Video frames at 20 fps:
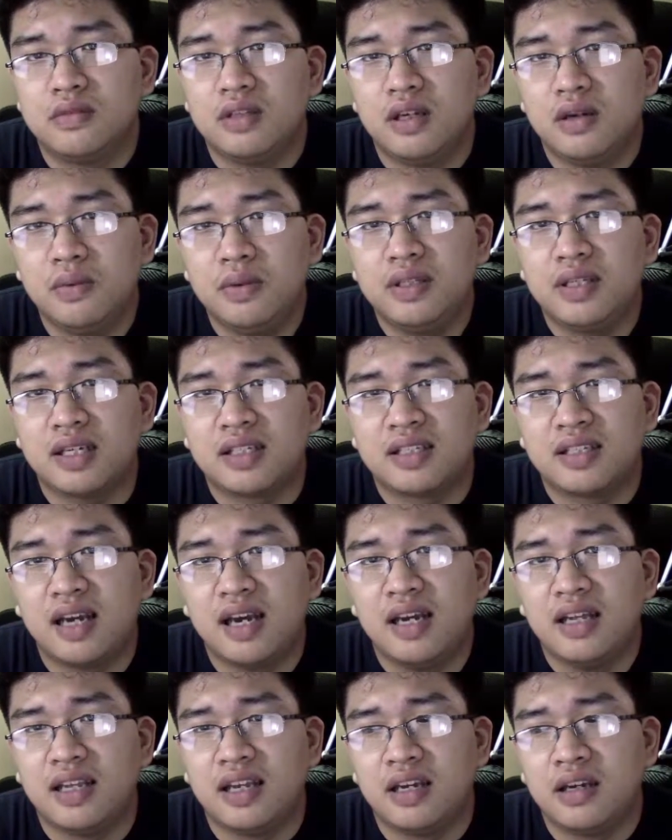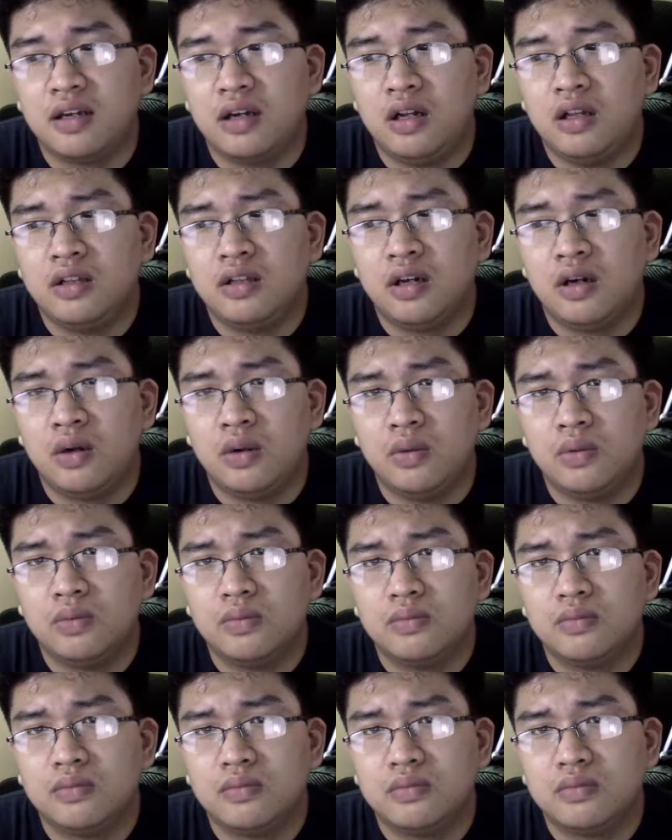was exciting, although,
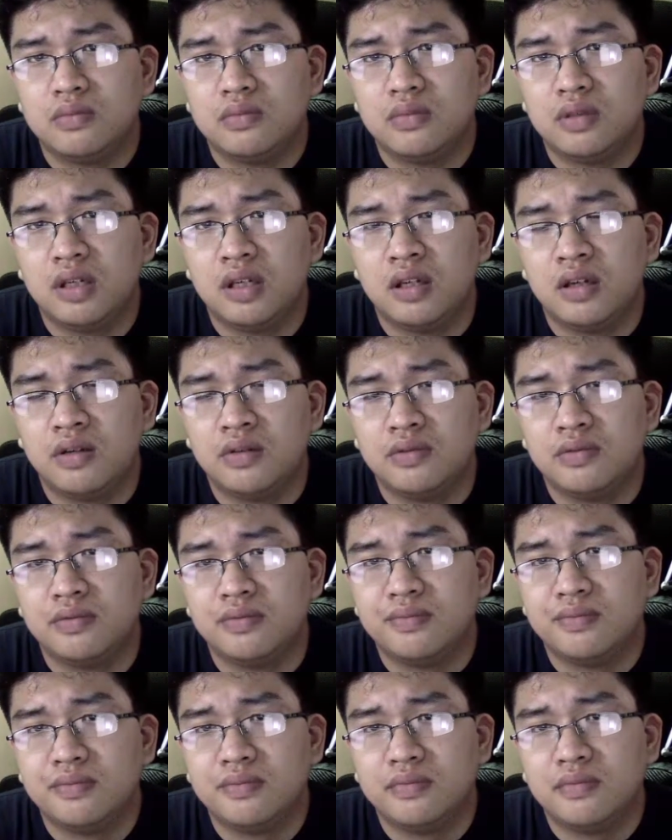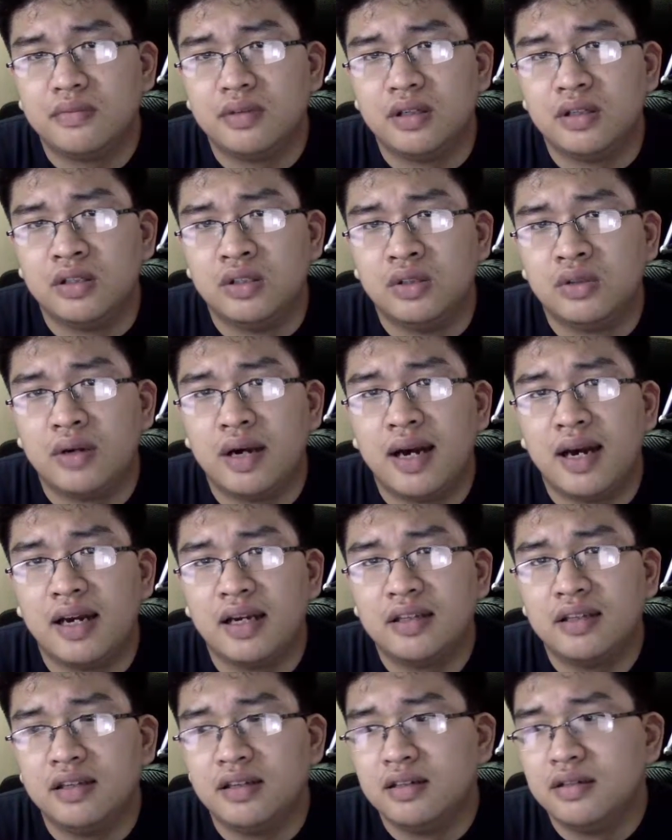it
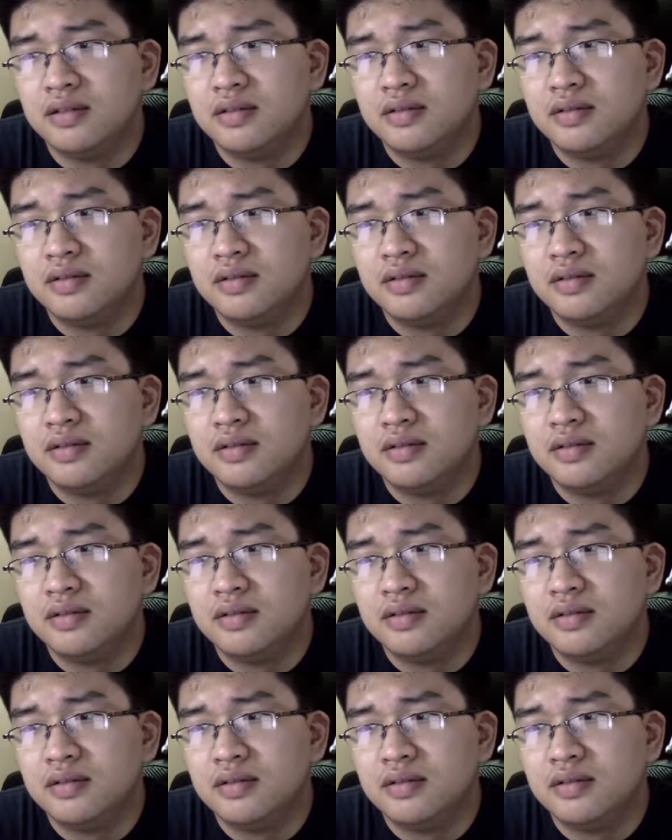dragged.